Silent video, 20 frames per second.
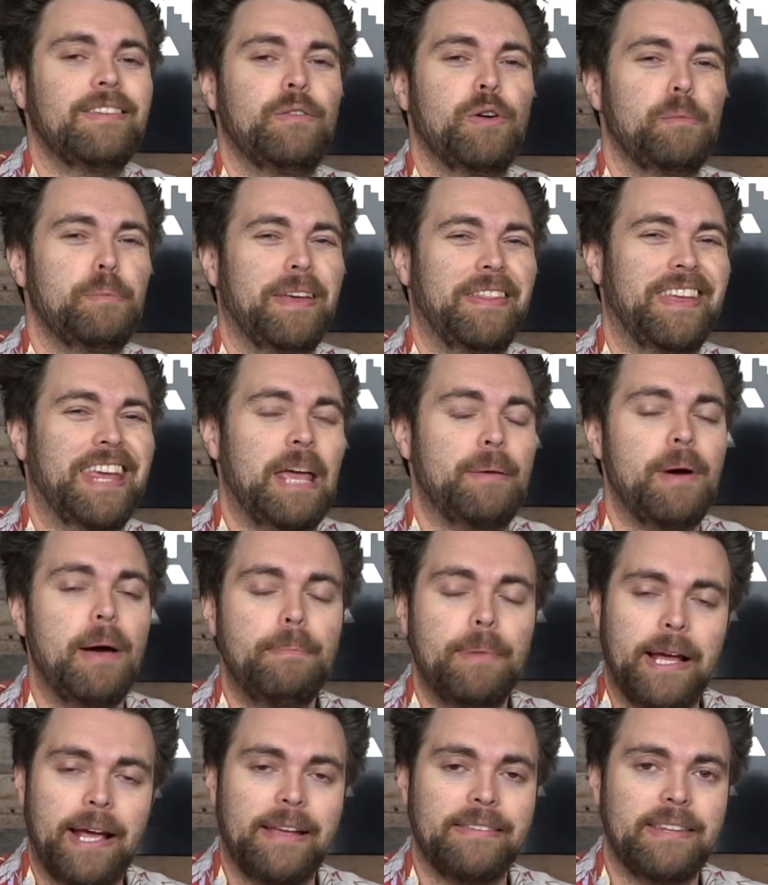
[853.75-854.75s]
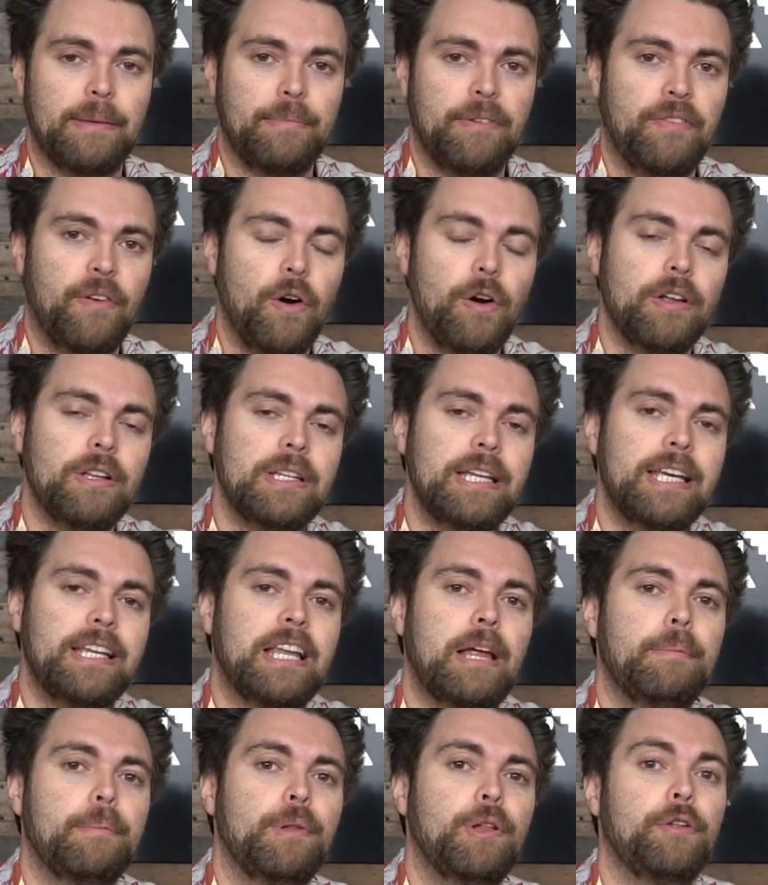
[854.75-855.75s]
If you want to pick the game up, like I said before, link
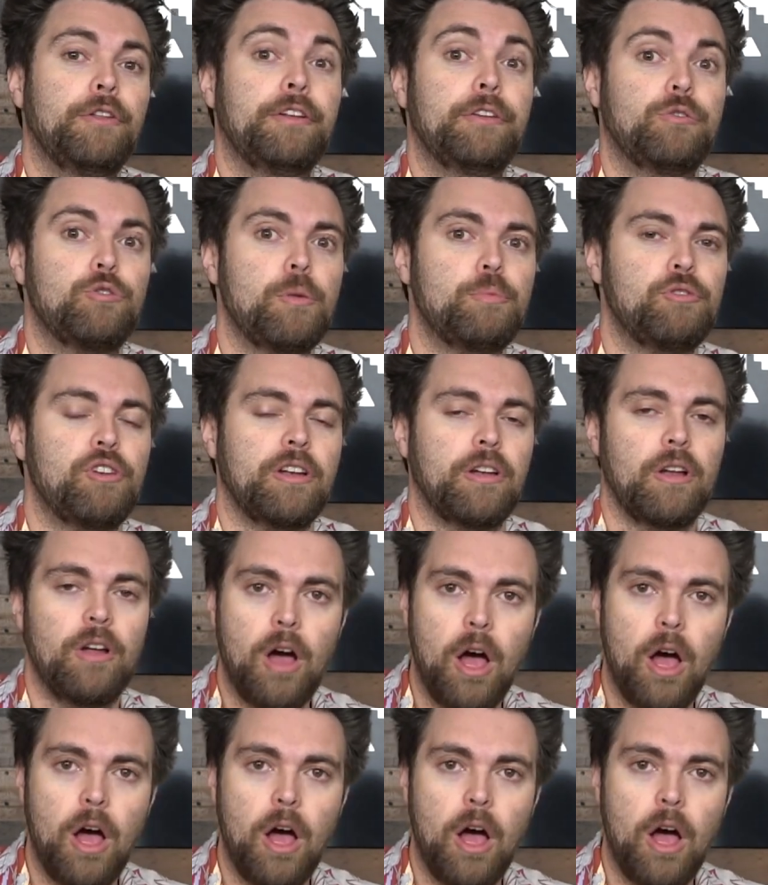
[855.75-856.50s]
down below in the description.